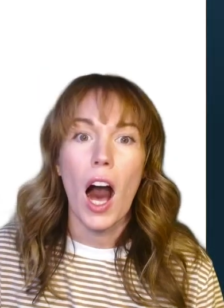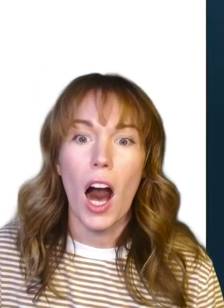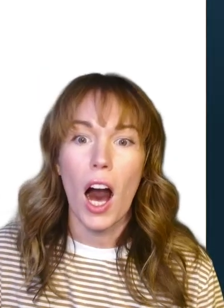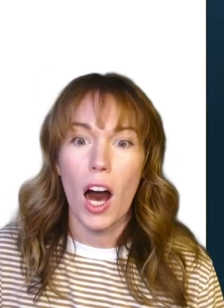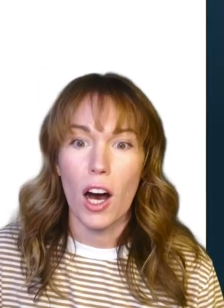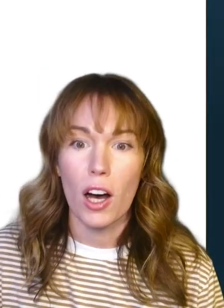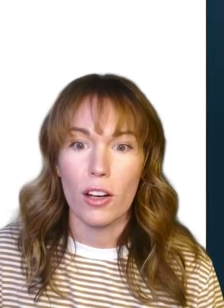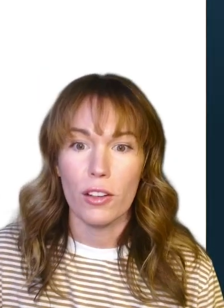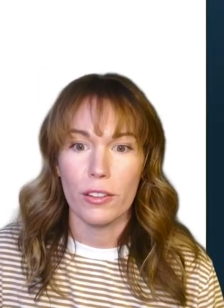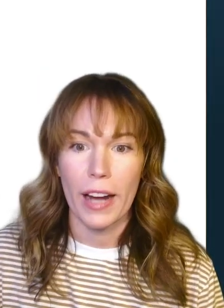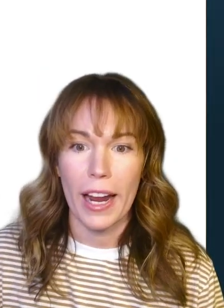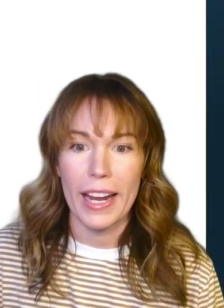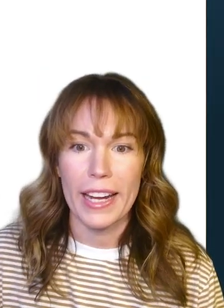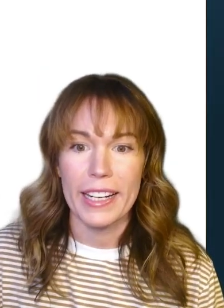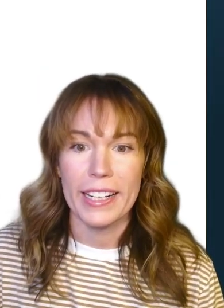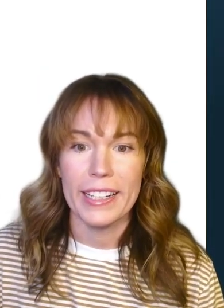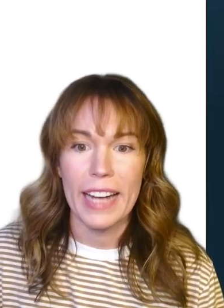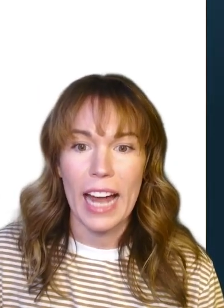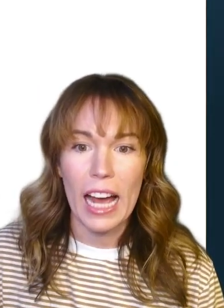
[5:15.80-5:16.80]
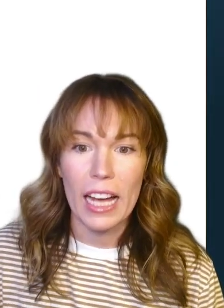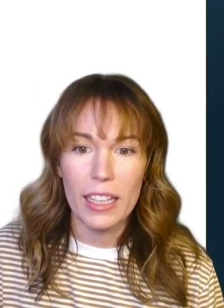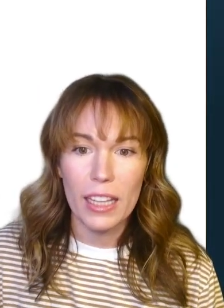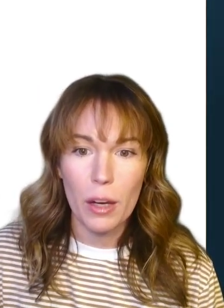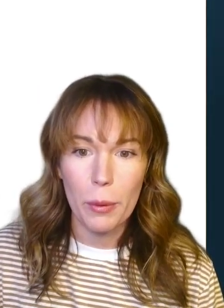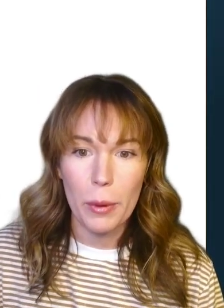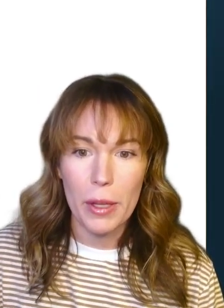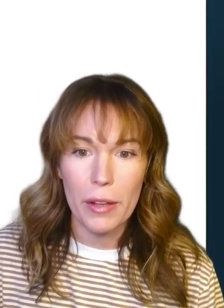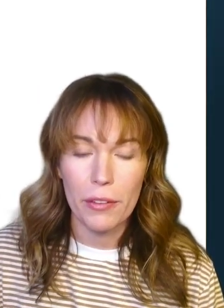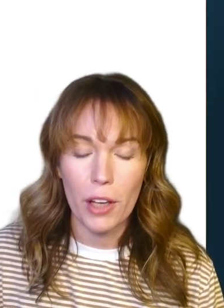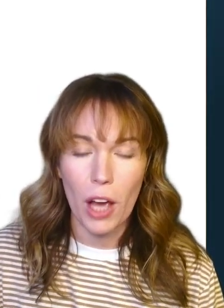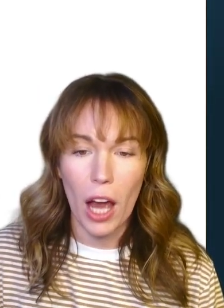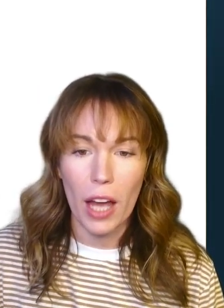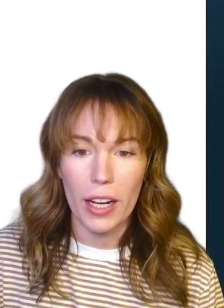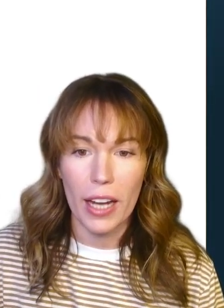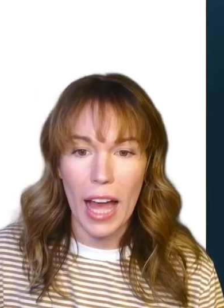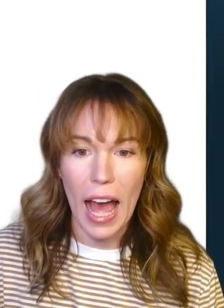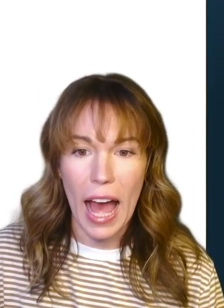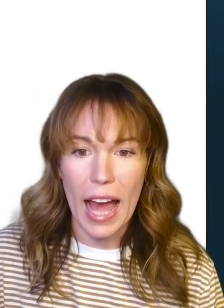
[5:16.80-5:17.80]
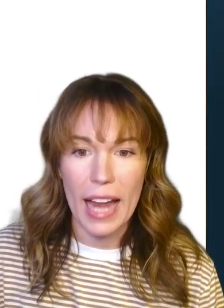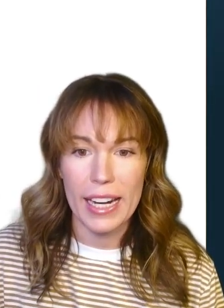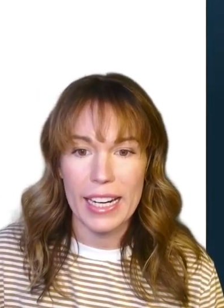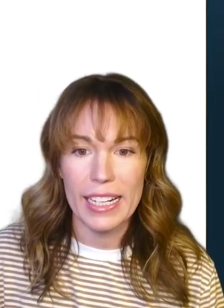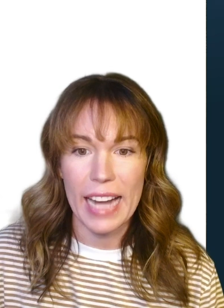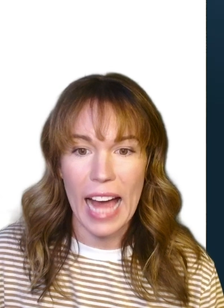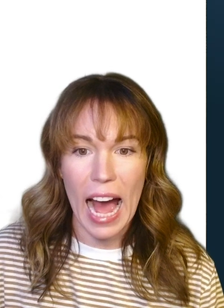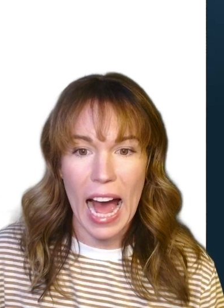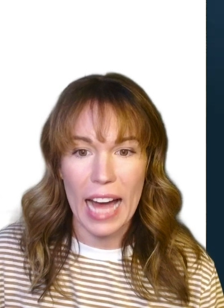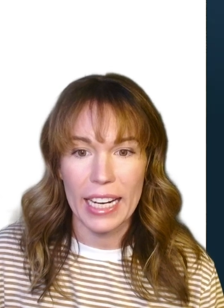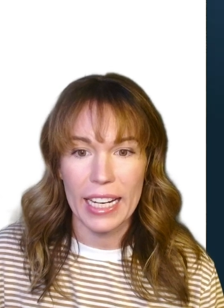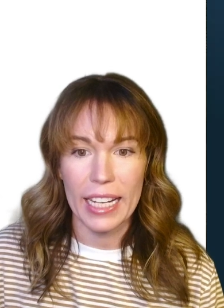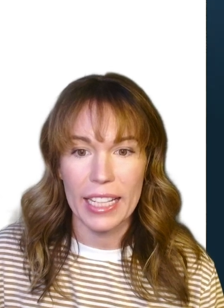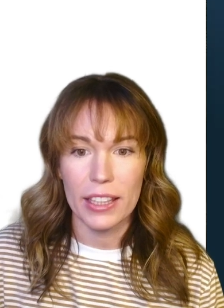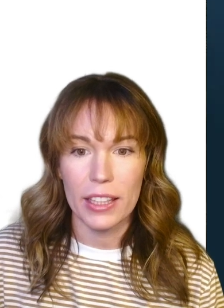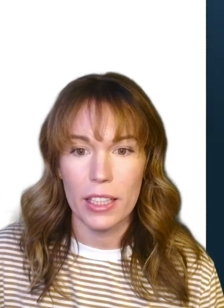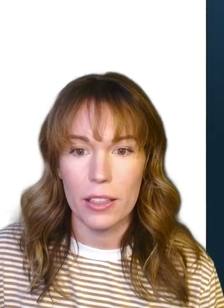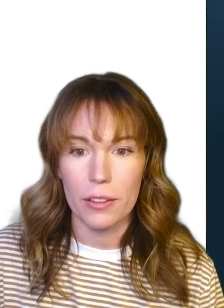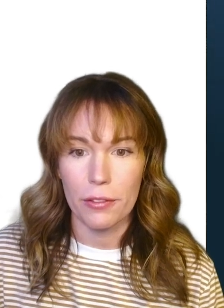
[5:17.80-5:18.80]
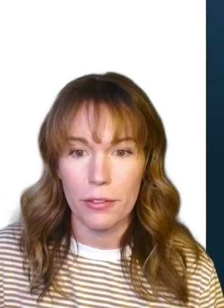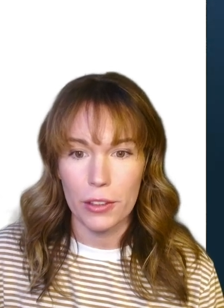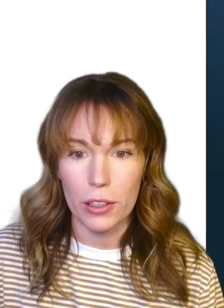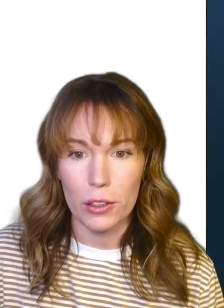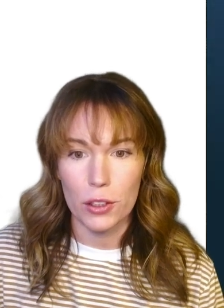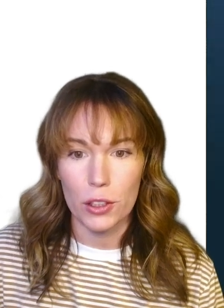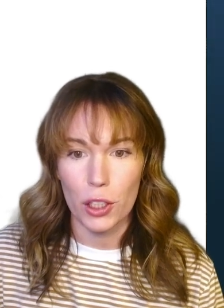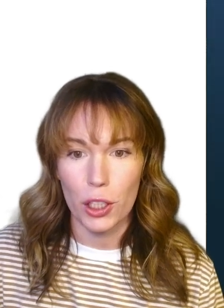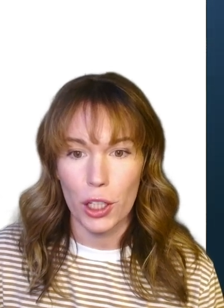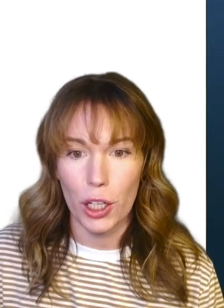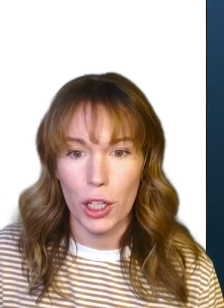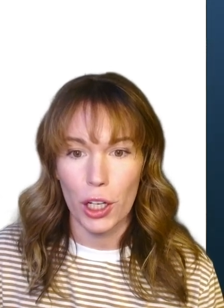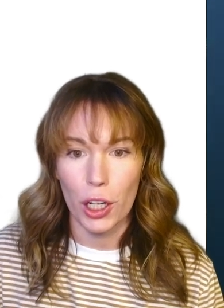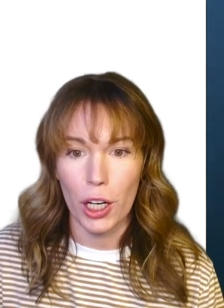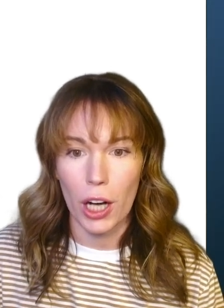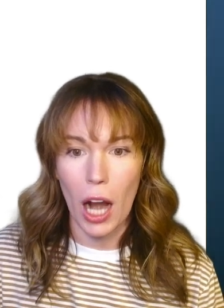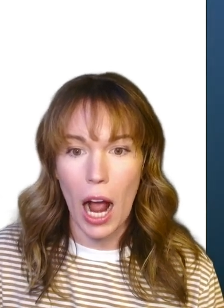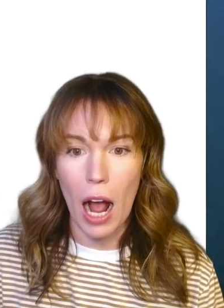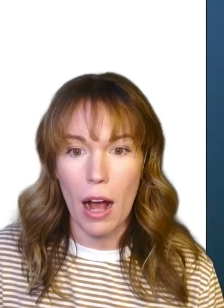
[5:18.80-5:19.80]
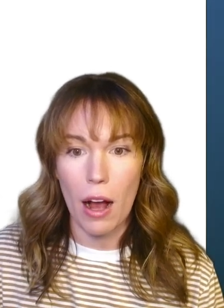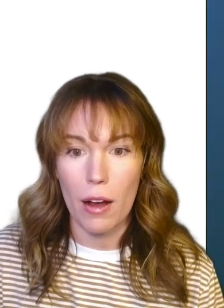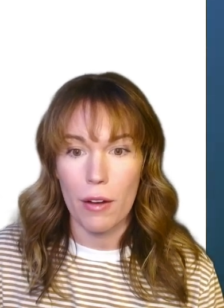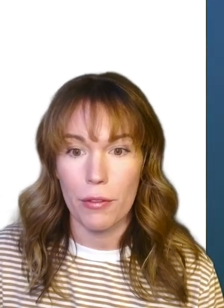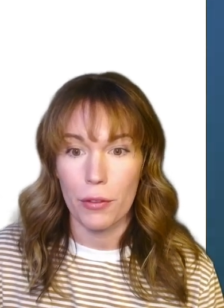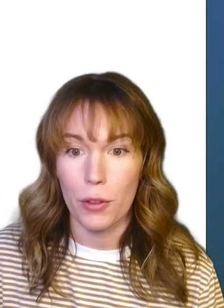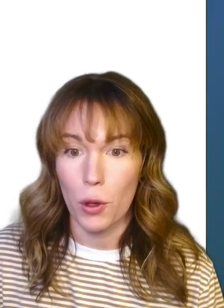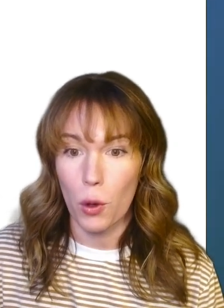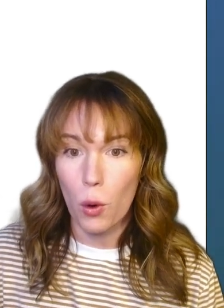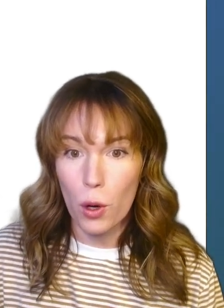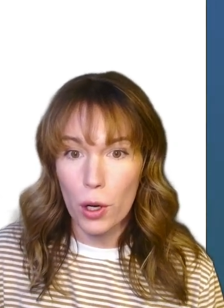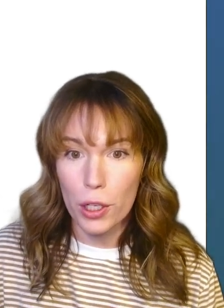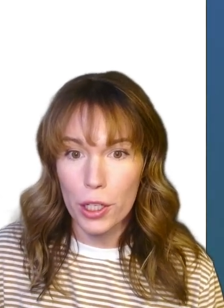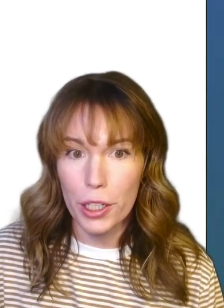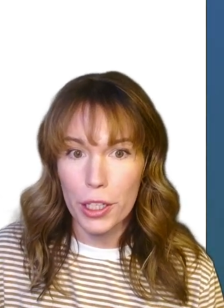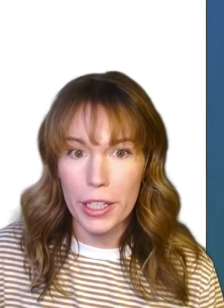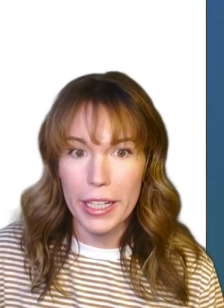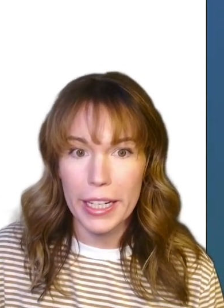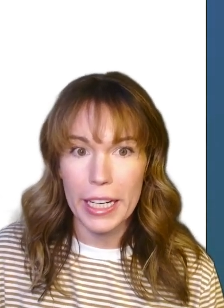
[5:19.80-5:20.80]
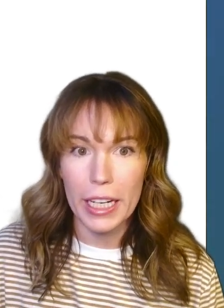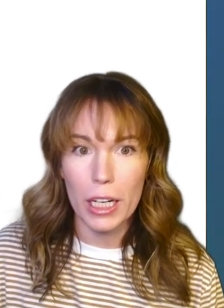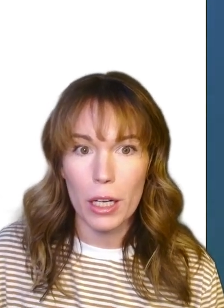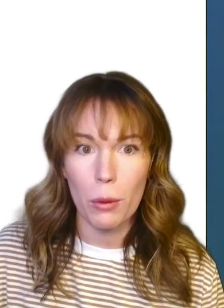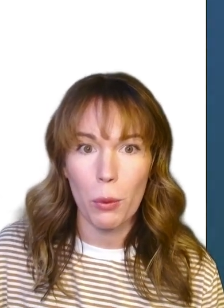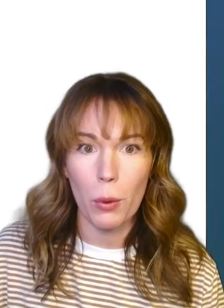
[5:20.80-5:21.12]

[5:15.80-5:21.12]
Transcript: All right, now that we've gone ahead and added the filter of the order year,